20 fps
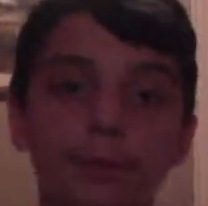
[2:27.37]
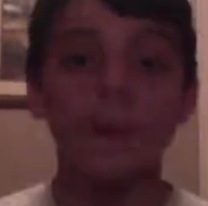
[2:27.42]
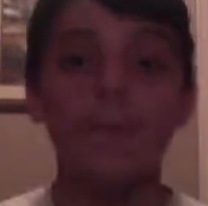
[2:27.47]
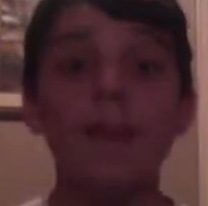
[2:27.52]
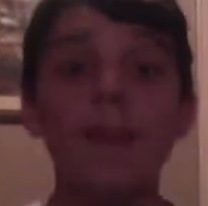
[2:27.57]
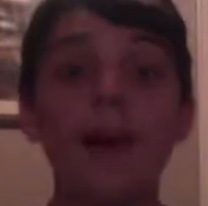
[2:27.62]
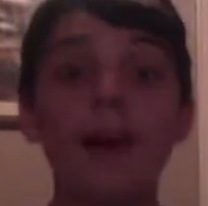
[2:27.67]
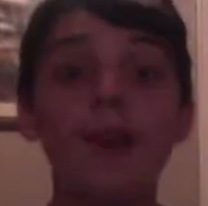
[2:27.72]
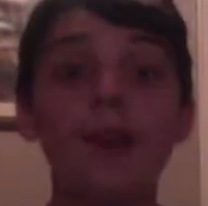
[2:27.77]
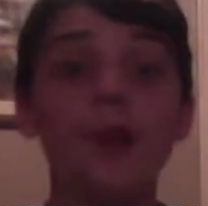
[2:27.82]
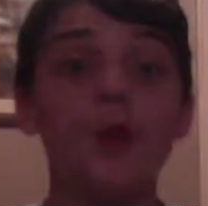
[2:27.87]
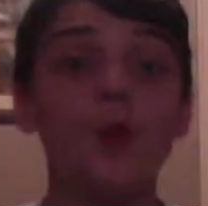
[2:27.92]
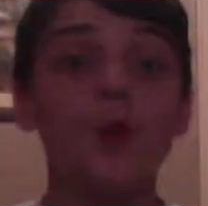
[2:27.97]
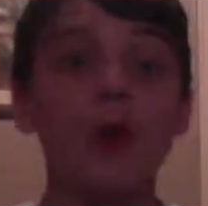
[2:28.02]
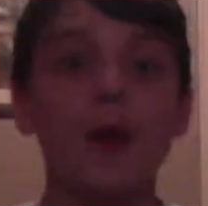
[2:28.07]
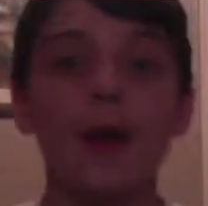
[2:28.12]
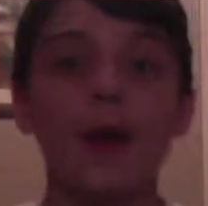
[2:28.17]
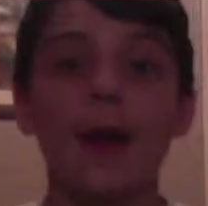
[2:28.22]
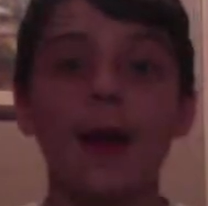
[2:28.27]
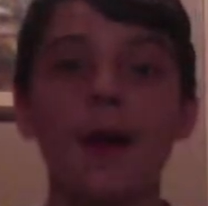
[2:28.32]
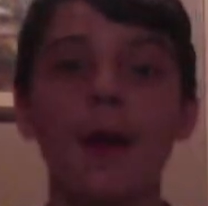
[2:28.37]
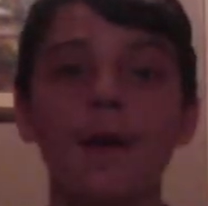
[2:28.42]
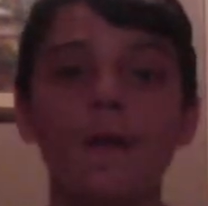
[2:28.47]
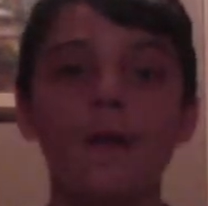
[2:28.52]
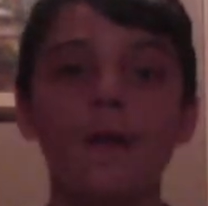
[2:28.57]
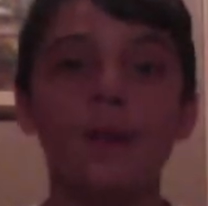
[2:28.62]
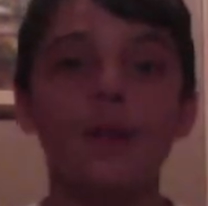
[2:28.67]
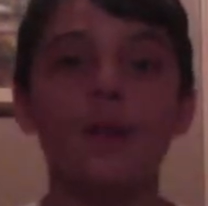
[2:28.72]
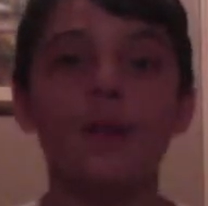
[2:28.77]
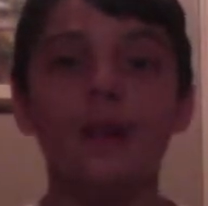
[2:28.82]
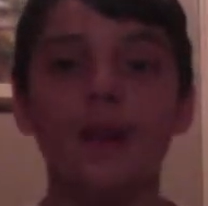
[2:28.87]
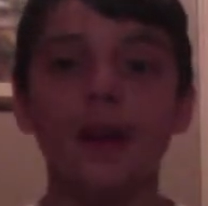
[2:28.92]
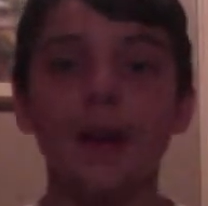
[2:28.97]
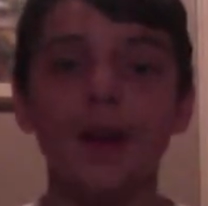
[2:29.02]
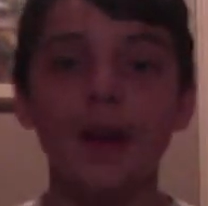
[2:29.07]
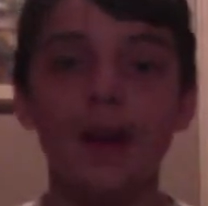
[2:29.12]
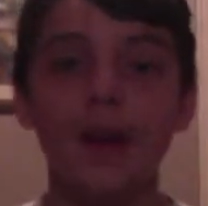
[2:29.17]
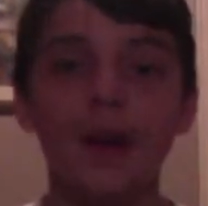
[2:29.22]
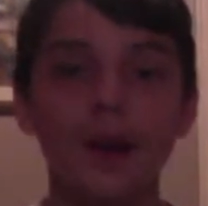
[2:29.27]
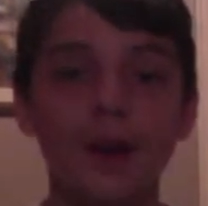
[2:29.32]
That is all I have for
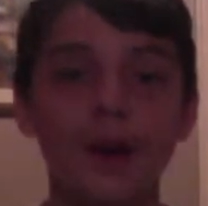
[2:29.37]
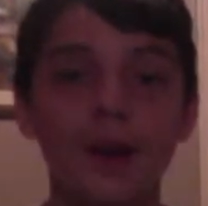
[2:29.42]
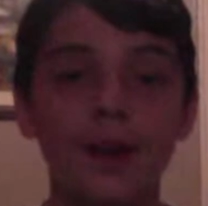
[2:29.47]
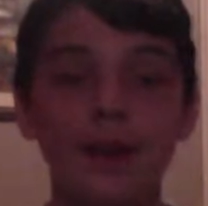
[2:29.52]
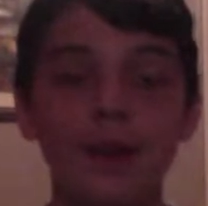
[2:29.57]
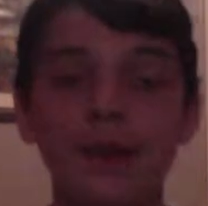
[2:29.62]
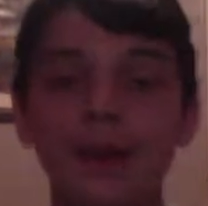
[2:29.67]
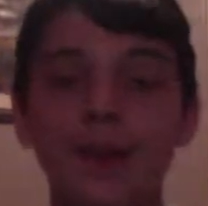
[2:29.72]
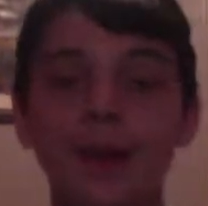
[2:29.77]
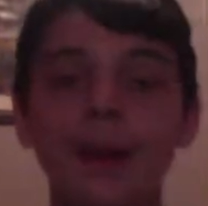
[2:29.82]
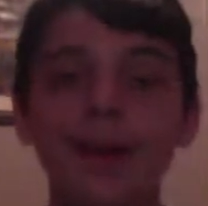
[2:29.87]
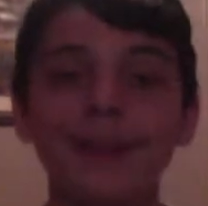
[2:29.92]
today, guys.